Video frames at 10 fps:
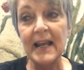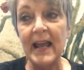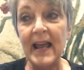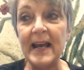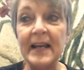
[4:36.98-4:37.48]

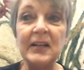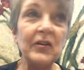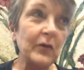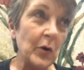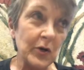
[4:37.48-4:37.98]
And
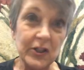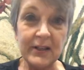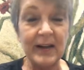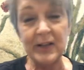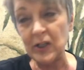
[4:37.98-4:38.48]
of course,
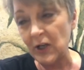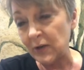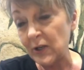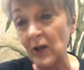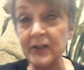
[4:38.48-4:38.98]

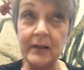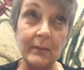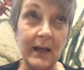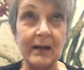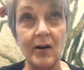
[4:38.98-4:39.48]
y'all didn't
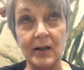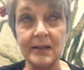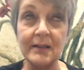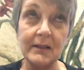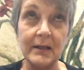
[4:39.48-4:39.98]
make
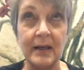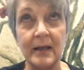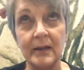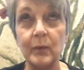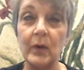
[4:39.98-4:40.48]
August the
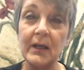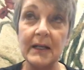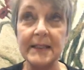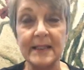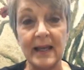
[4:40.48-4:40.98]
10th. What can
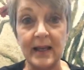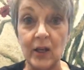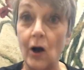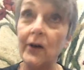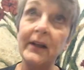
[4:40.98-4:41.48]
I say?
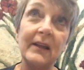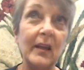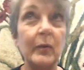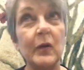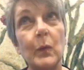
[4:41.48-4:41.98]
Y'all didn't
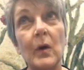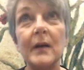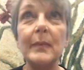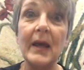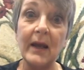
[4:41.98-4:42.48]
keep it to
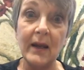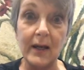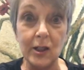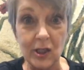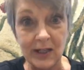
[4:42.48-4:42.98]
1
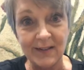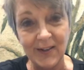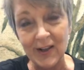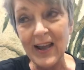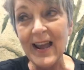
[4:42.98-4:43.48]
page.
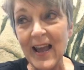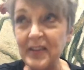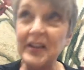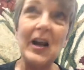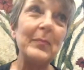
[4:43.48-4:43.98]

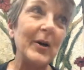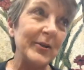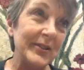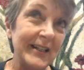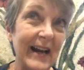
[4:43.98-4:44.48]
And then I
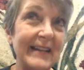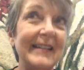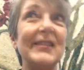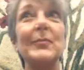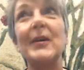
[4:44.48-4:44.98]
posted, I
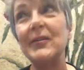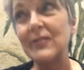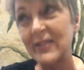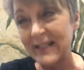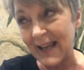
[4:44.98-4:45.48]
need some
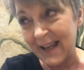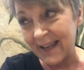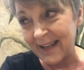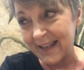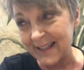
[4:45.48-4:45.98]
other
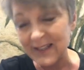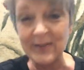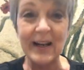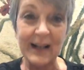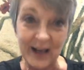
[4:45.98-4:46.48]
states.
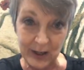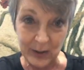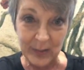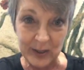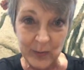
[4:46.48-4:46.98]
So then I got
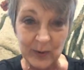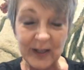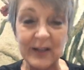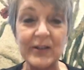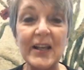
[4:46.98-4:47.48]
in a bunch more
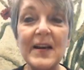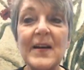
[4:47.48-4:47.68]
letters.